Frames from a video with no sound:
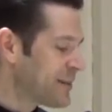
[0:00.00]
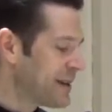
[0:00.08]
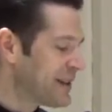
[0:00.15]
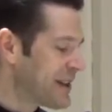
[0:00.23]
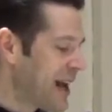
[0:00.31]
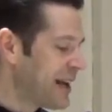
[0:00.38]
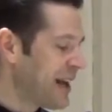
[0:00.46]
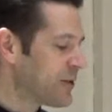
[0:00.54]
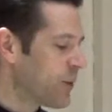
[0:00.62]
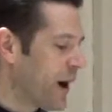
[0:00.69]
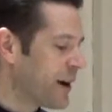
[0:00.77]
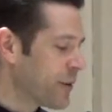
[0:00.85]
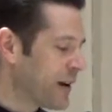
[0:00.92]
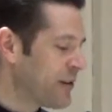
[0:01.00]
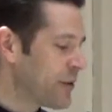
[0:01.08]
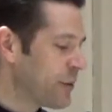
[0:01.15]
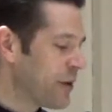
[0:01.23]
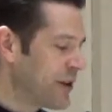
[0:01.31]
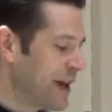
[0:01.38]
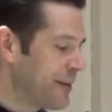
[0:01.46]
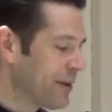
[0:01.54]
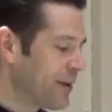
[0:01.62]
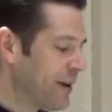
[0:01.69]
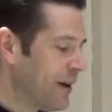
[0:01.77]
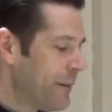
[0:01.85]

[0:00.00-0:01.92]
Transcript: been said, is why Christ the Redeemer